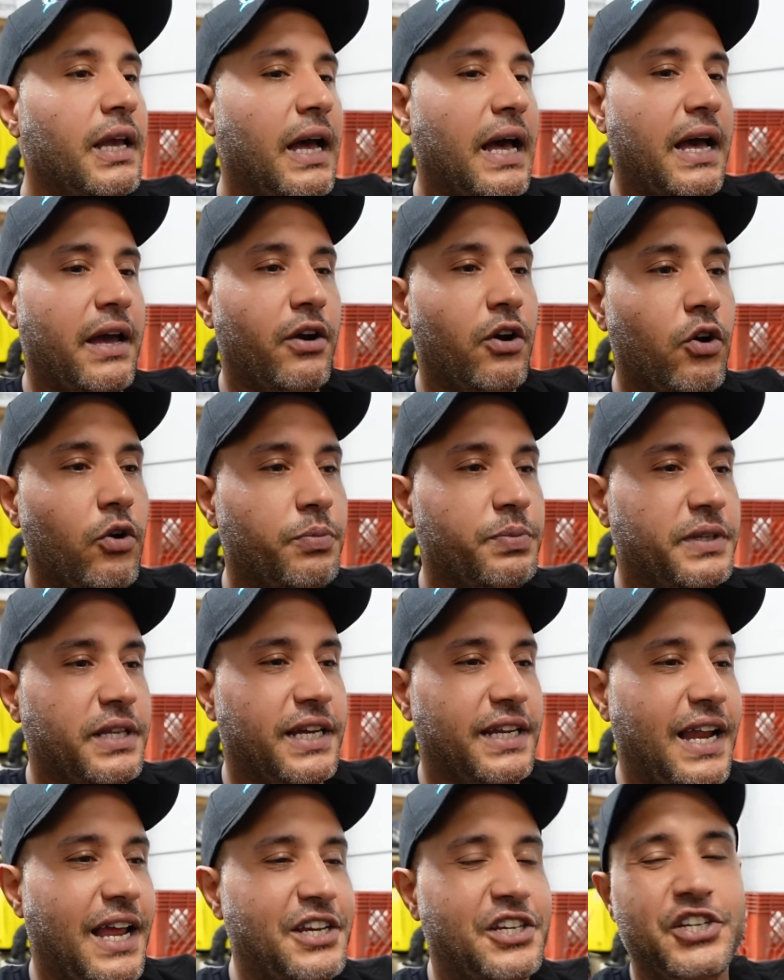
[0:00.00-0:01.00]
I hope
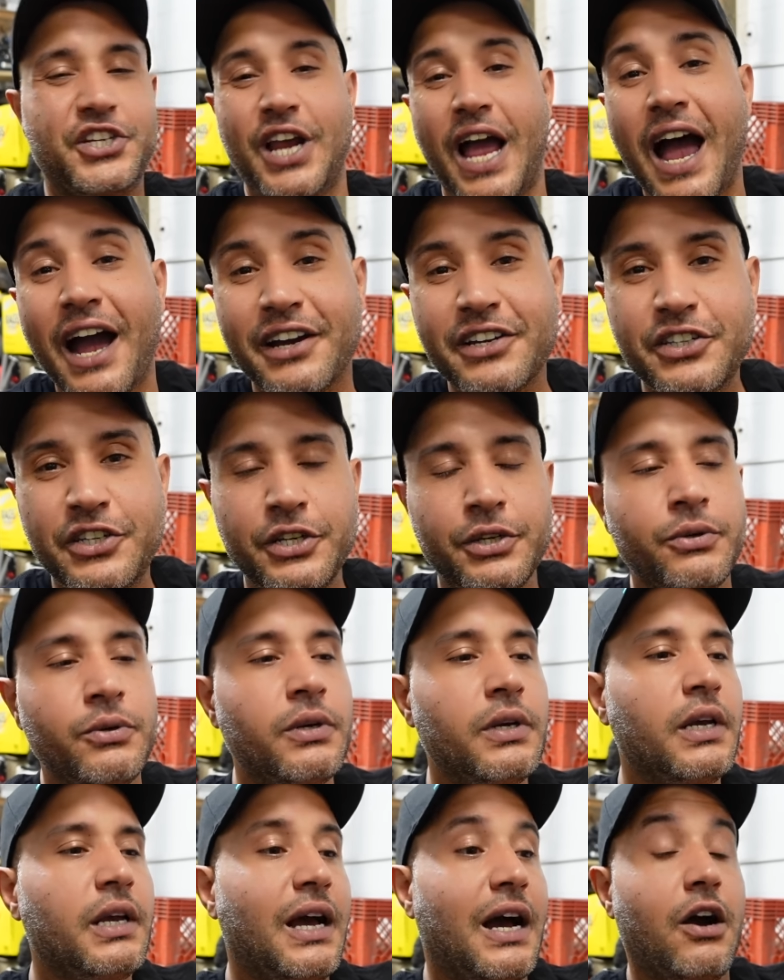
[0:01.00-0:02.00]
that I shocked
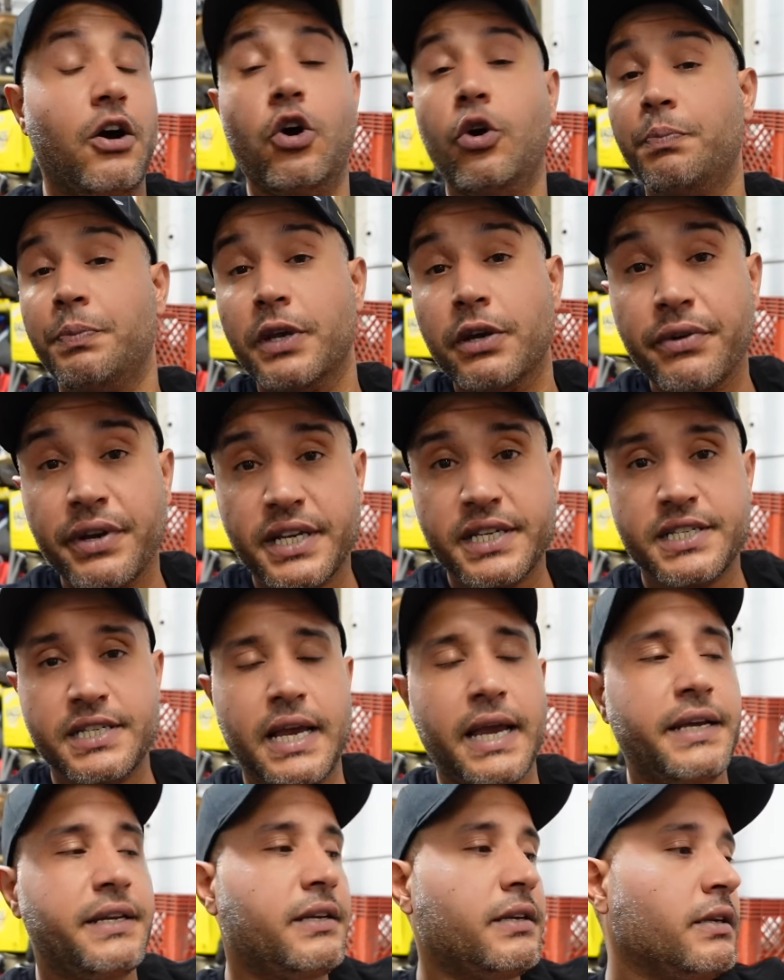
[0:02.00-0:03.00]
you. I hope you're
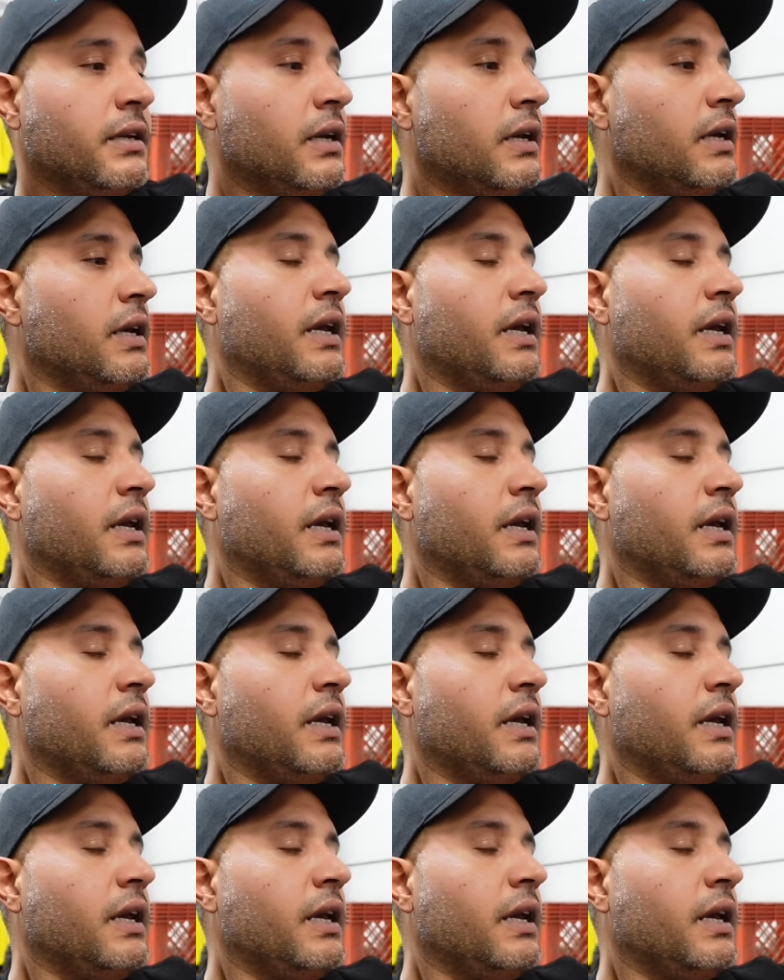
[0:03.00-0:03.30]
excited.